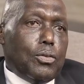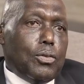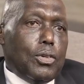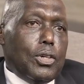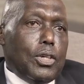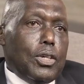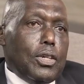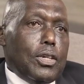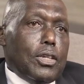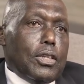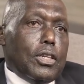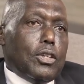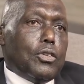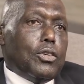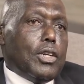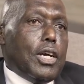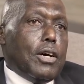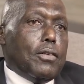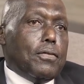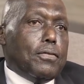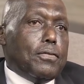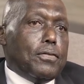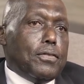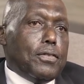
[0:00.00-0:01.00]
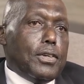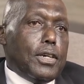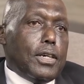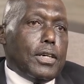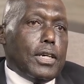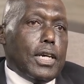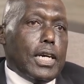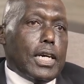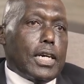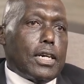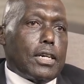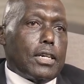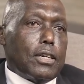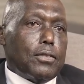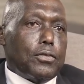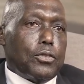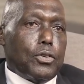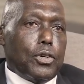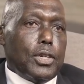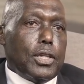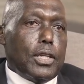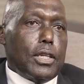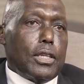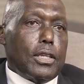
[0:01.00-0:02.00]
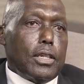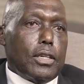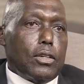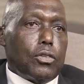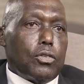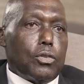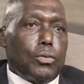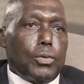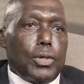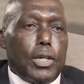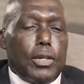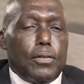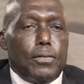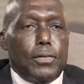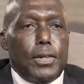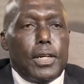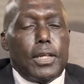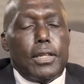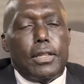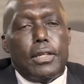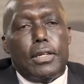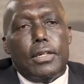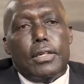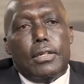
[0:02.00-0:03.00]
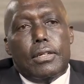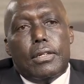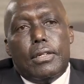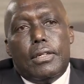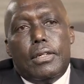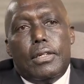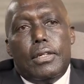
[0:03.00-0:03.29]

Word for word: Yes. They don't have uh, aircrafts or anything, yeah. so they have nothing.